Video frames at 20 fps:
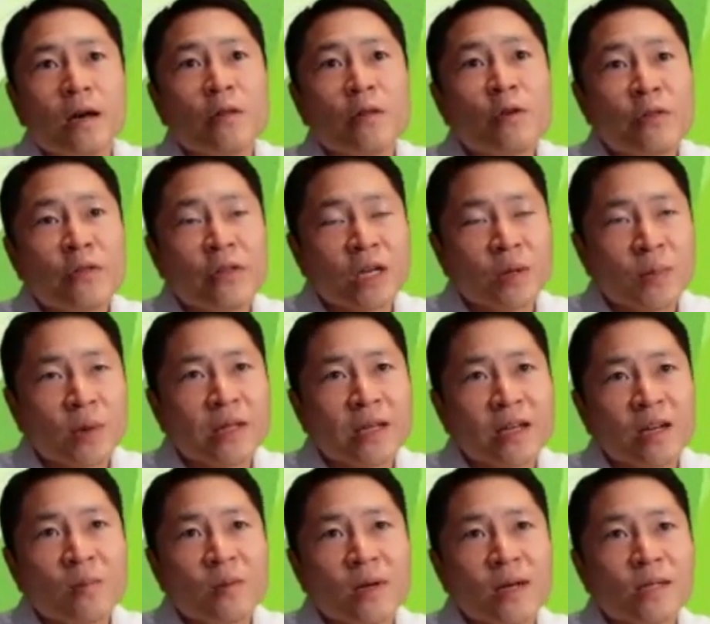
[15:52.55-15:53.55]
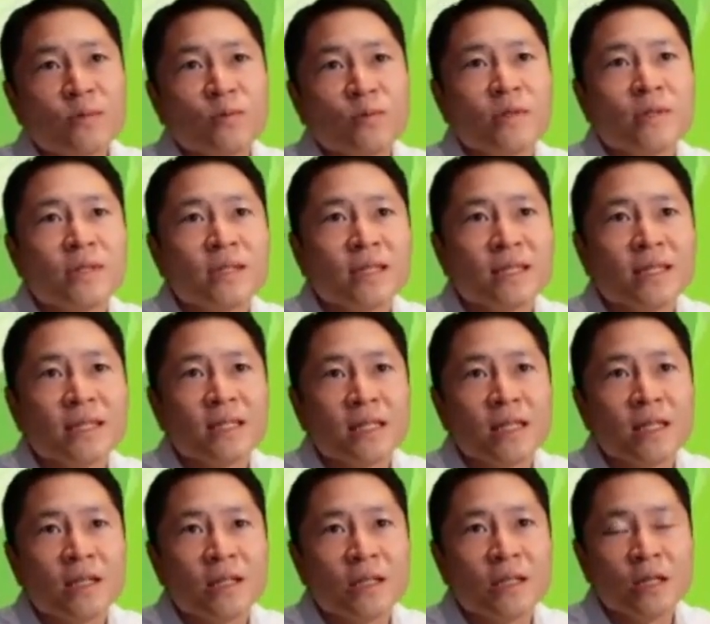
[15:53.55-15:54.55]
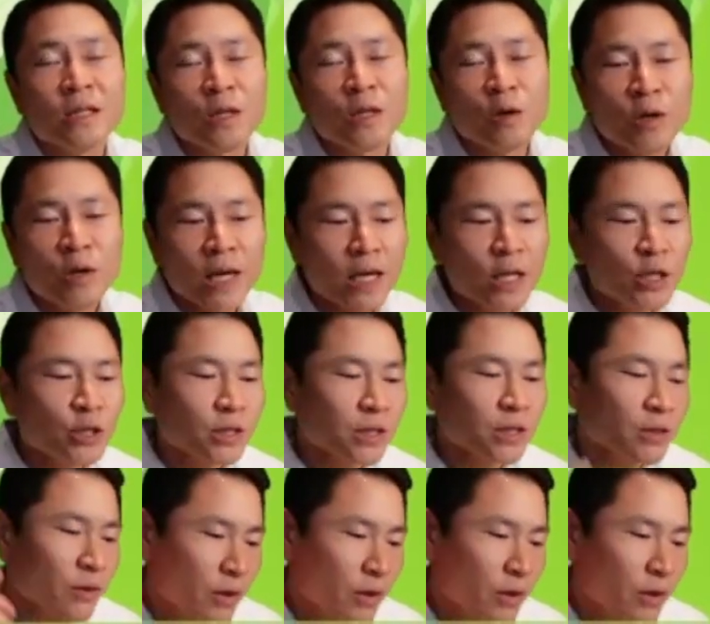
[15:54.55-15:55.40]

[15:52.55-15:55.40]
other thing about the AirPods was the location.